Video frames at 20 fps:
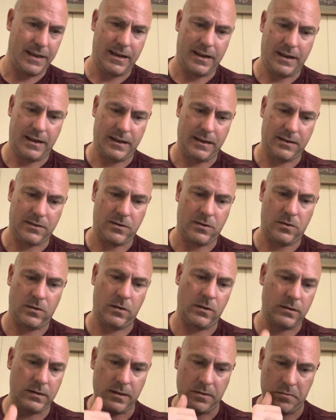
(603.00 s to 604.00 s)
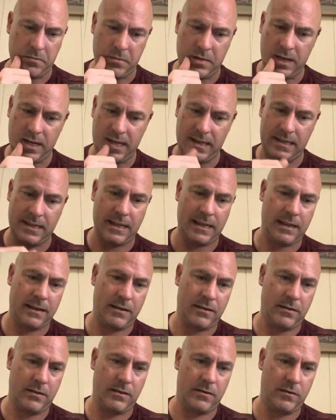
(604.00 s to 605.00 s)
and it's called Mini
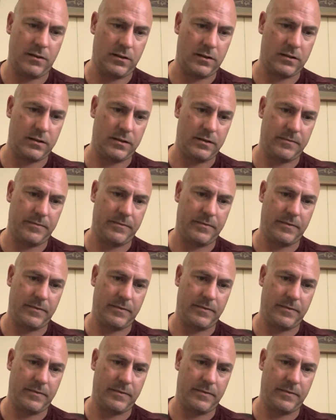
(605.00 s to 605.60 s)
Tiger on the Rocks,